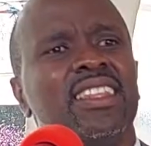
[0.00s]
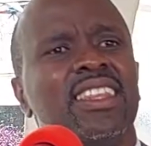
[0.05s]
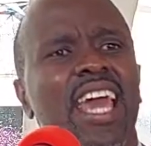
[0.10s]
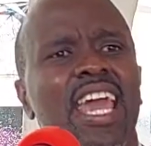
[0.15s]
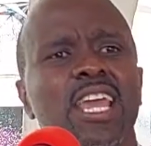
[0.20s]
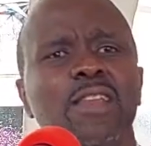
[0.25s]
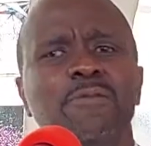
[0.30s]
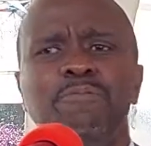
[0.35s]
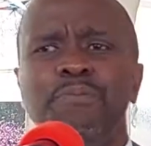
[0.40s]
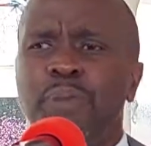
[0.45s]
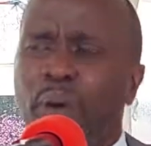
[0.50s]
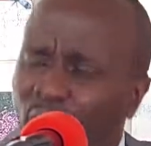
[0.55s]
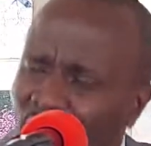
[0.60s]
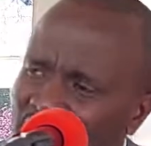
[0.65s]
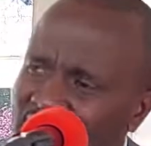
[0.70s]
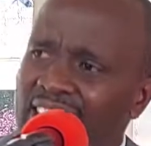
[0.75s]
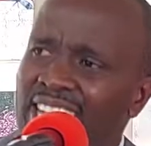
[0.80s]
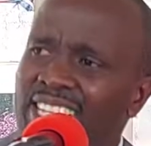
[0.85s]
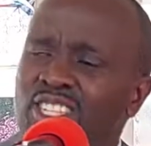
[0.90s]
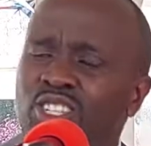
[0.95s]
the
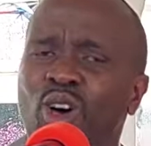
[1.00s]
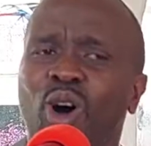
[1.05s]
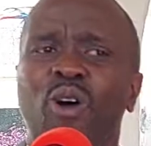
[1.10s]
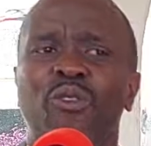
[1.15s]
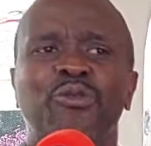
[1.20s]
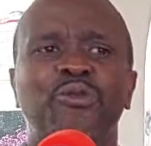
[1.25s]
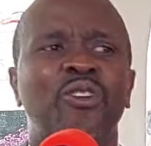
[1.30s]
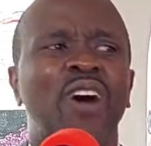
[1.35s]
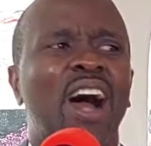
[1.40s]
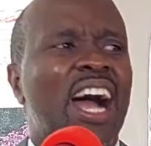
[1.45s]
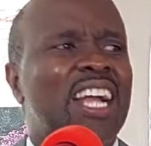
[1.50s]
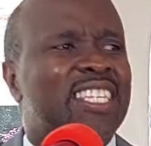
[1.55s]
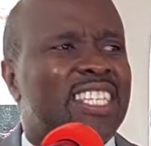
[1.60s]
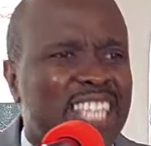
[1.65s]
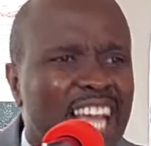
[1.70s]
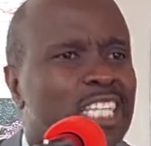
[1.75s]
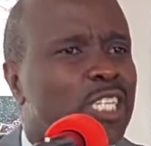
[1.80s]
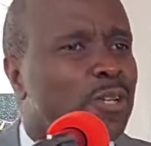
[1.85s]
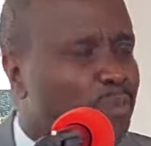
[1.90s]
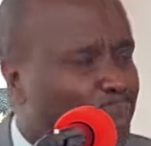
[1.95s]
importance of a
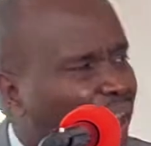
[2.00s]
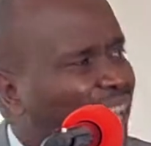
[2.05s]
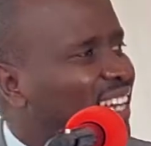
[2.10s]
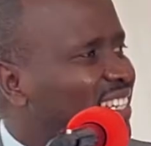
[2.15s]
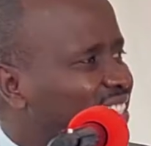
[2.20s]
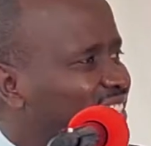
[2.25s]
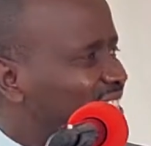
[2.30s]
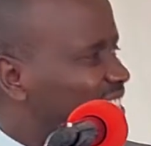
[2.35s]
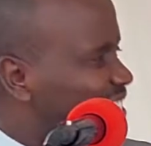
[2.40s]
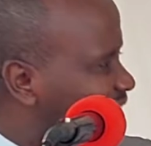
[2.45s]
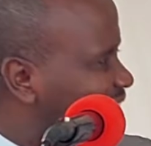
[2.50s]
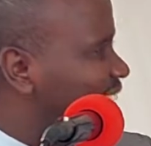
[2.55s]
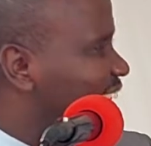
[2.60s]
church plant in